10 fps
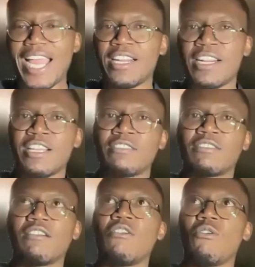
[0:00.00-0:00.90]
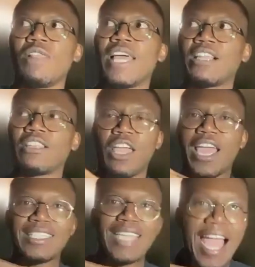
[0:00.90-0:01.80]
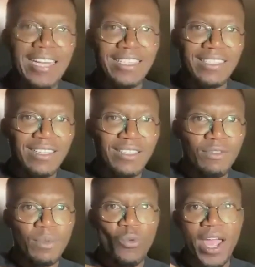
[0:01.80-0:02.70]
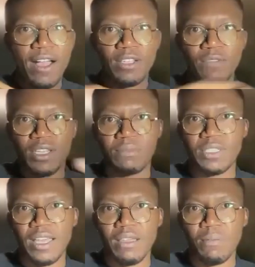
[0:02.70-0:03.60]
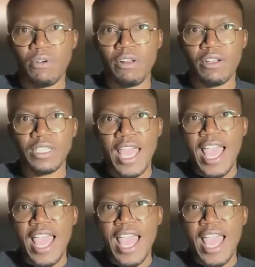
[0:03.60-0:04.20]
I didn't need to go like the entire distance from the warehouse for them to get the product.